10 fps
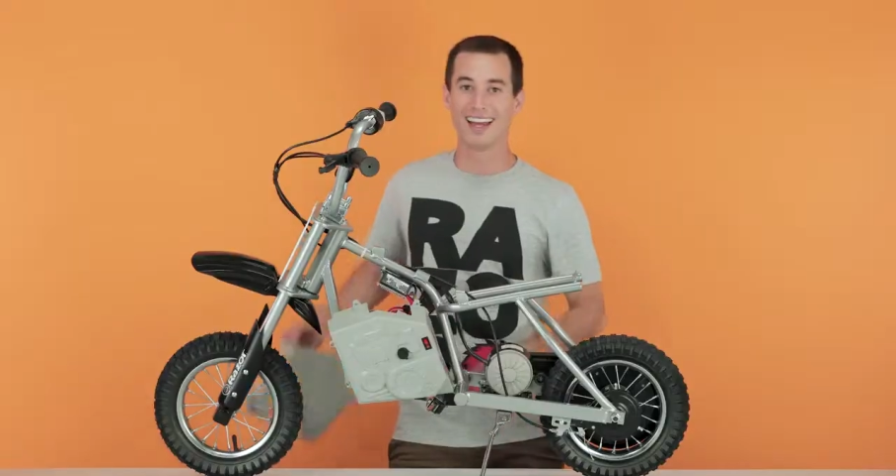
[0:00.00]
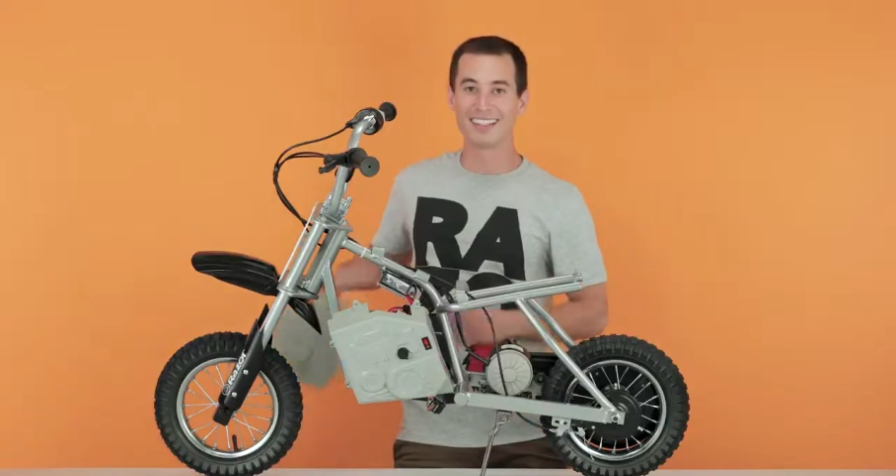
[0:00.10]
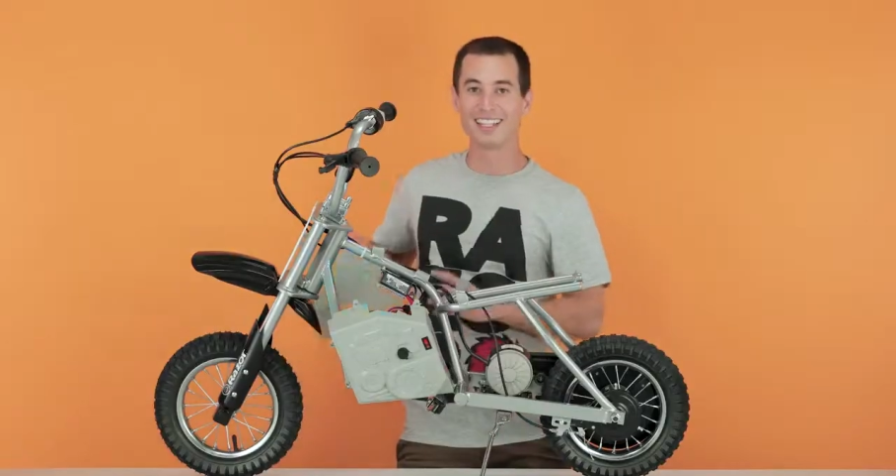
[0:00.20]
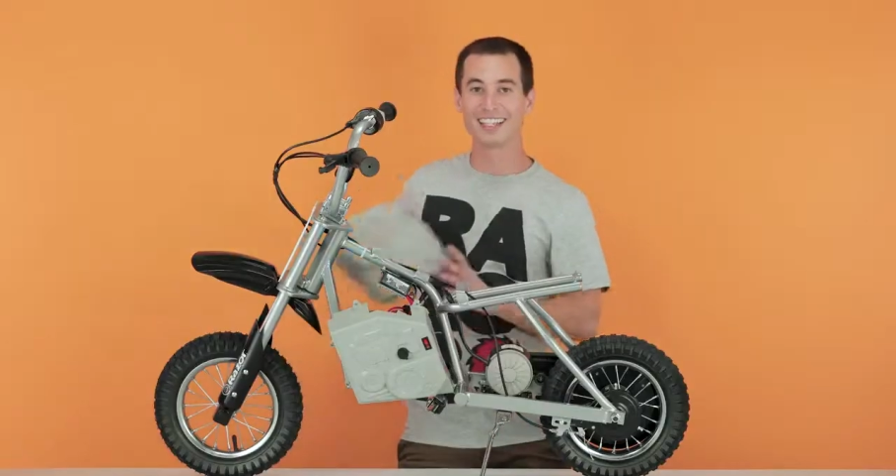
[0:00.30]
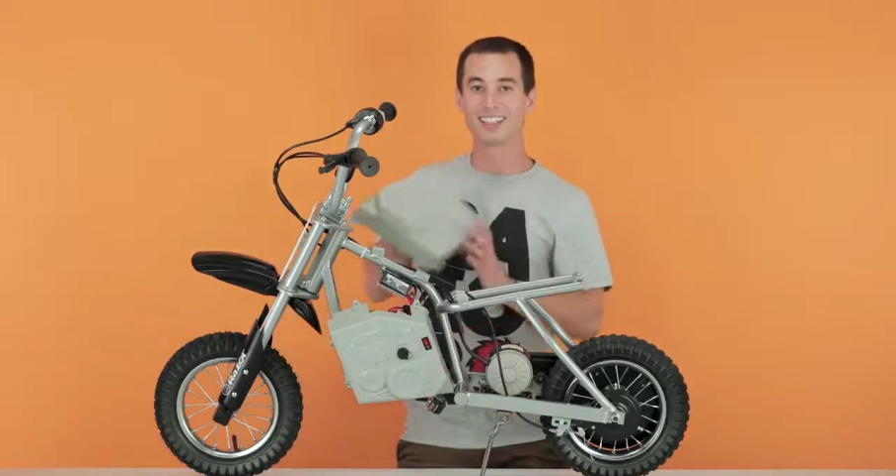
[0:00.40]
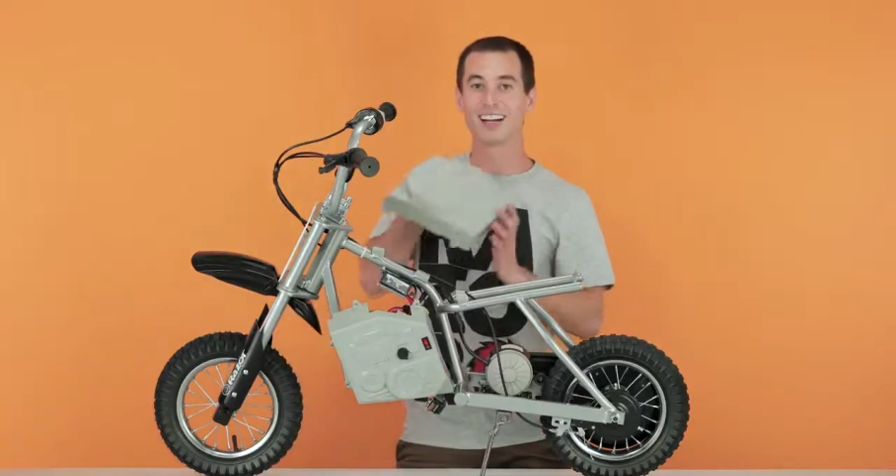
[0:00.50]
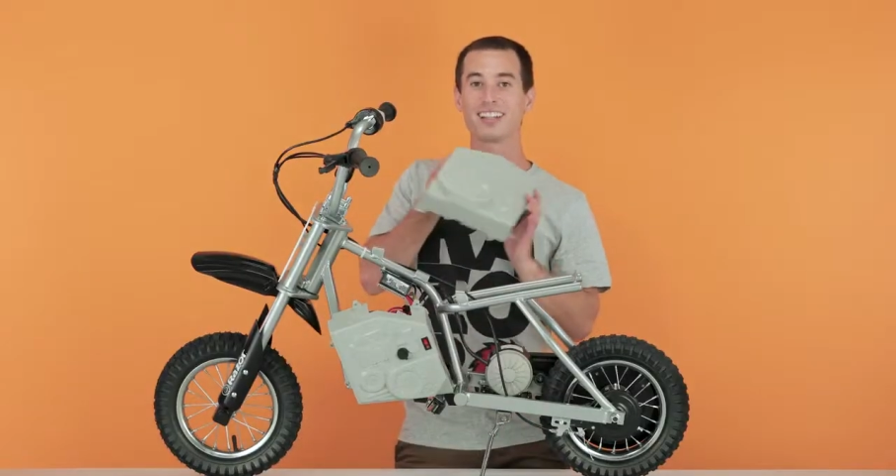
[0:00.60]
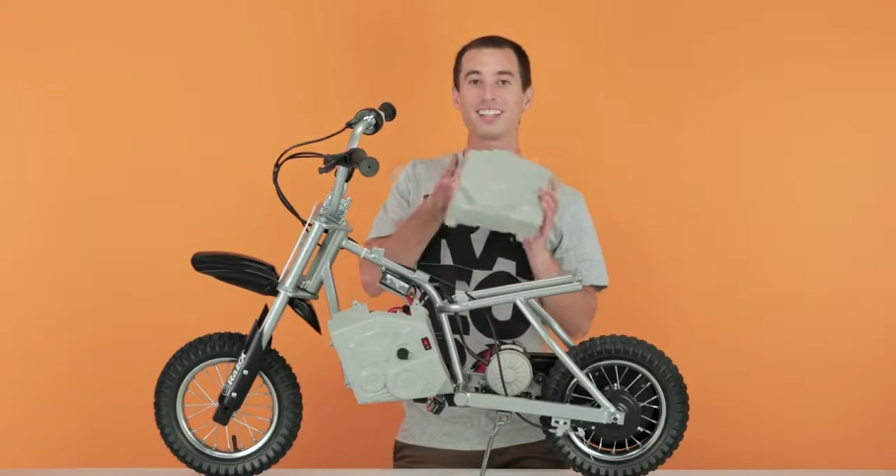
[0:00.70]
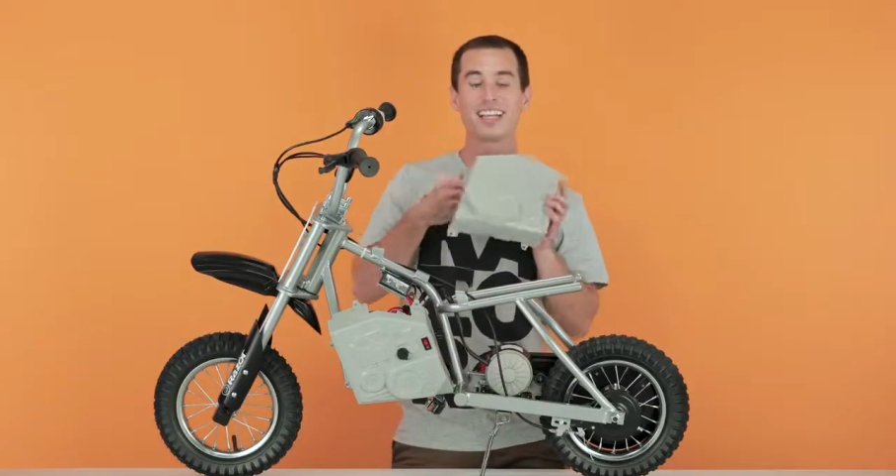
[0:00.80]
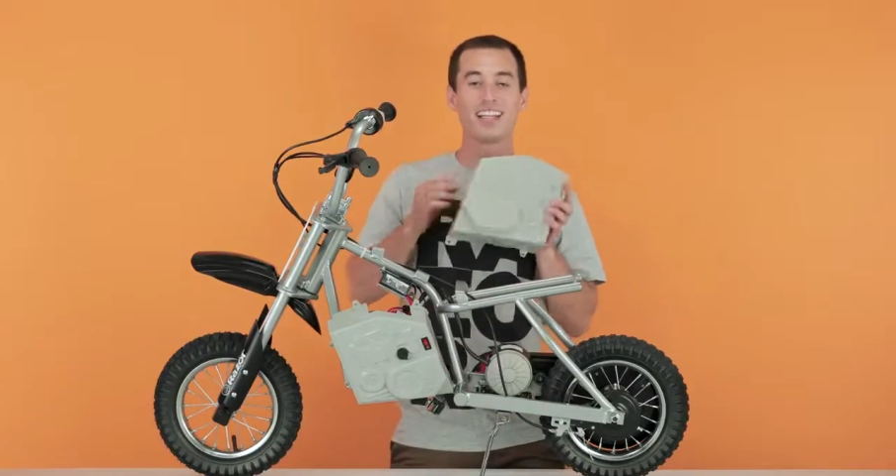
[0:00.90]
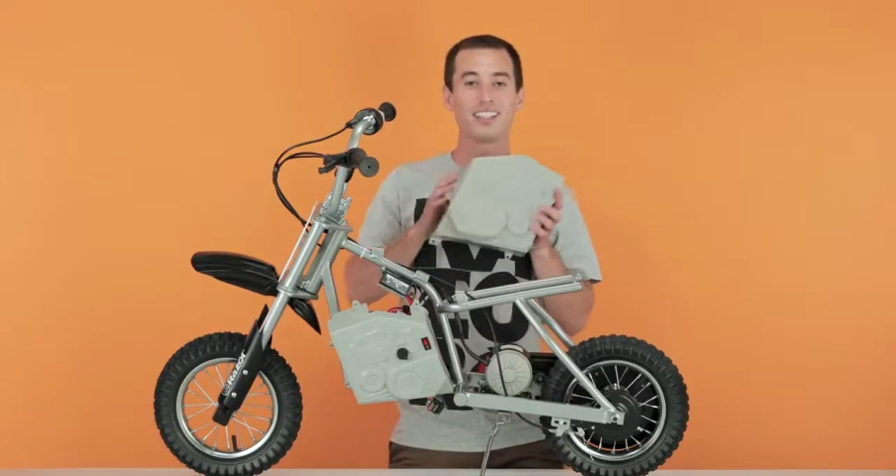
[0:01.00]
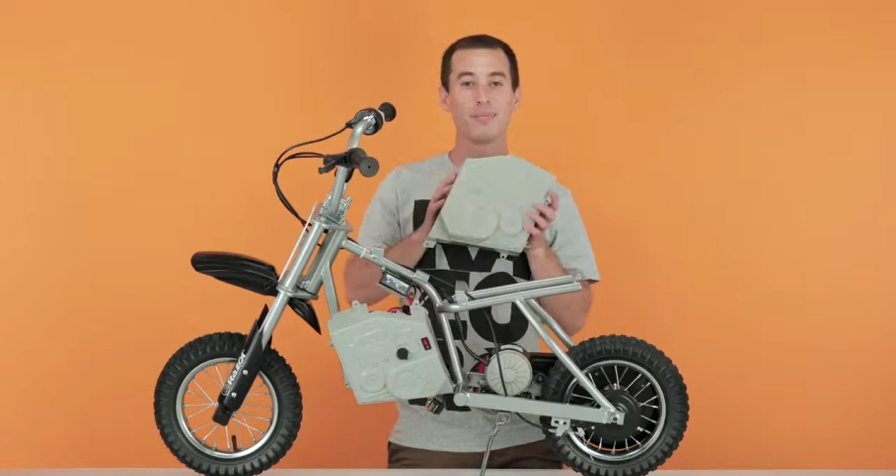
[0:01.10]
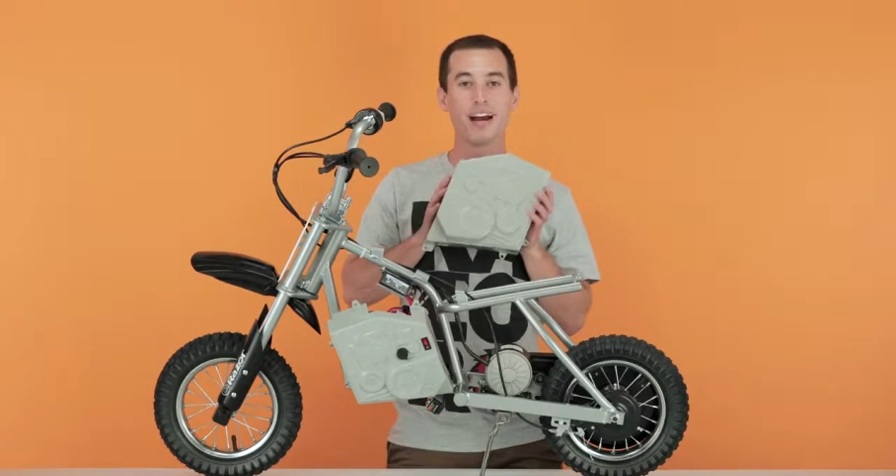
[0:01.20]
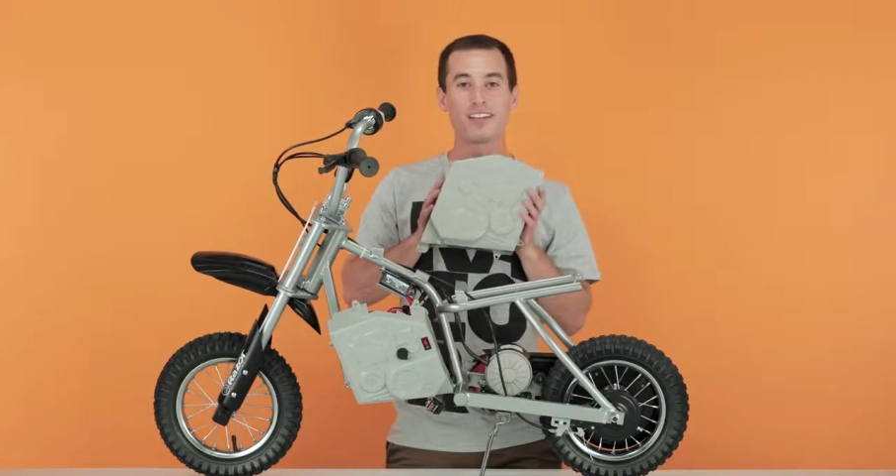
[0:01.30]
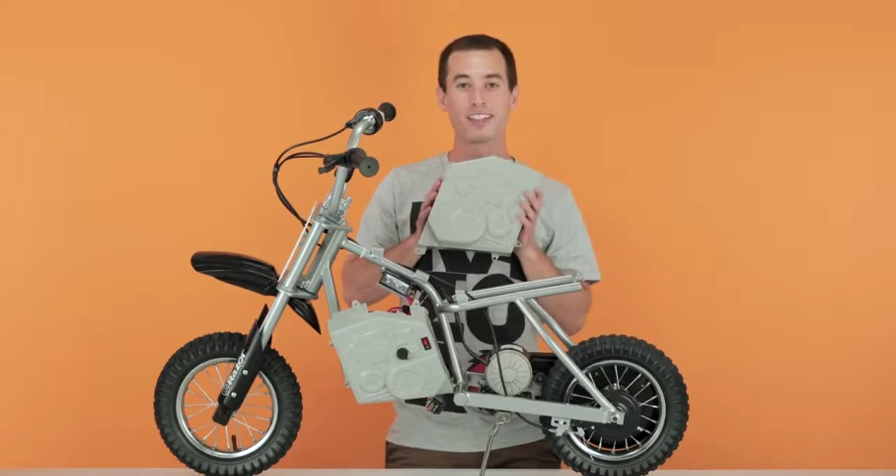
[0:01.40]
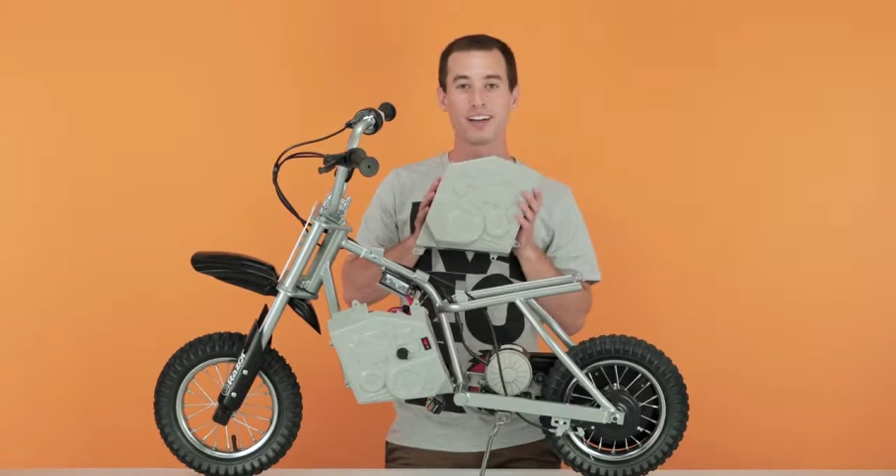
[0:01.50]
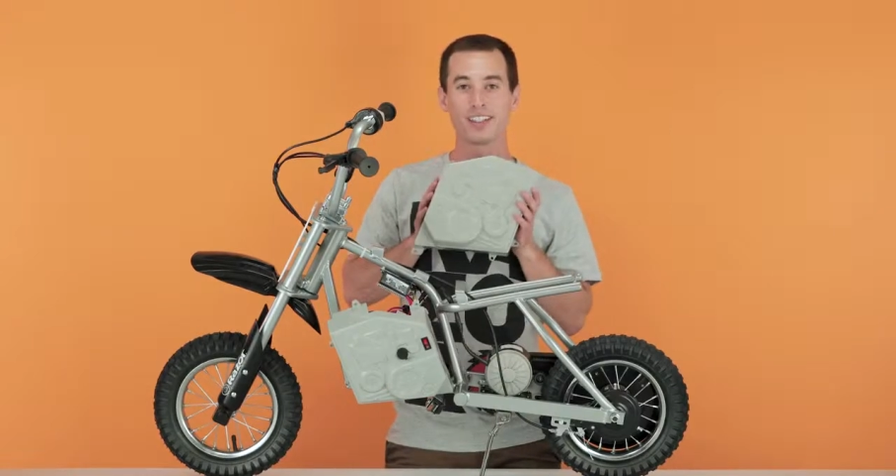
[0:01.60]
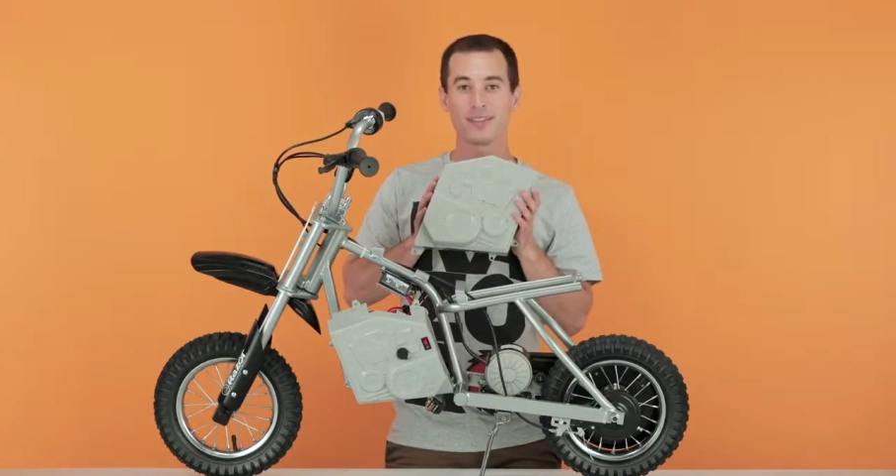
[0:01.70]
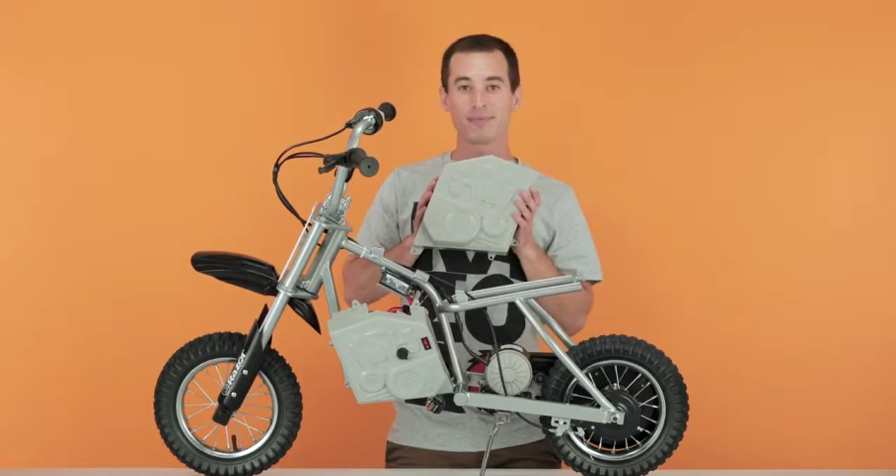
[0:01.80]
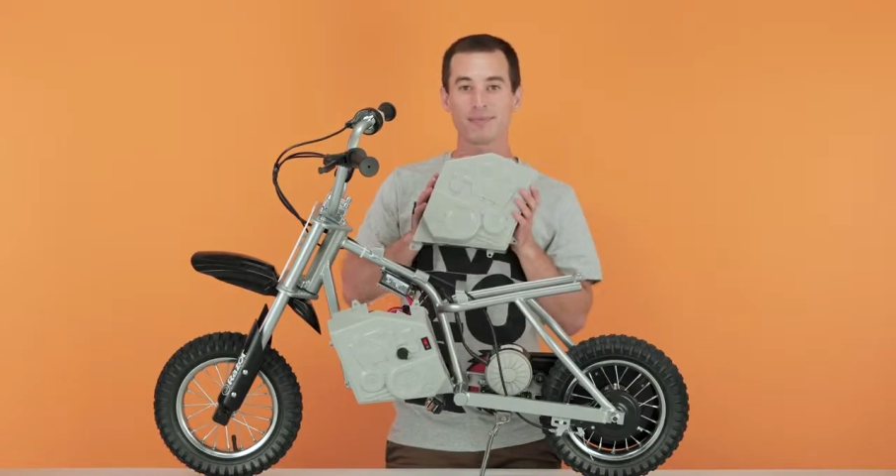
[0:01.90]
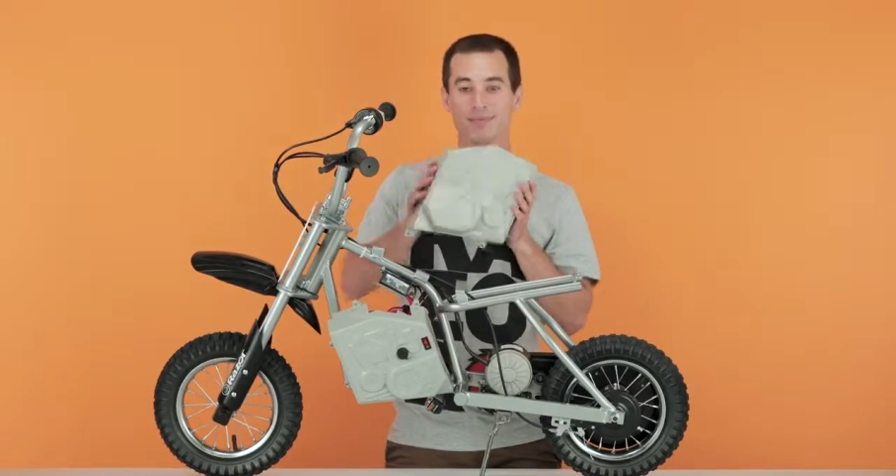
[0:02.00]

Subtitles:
And take your other side to the battery cover,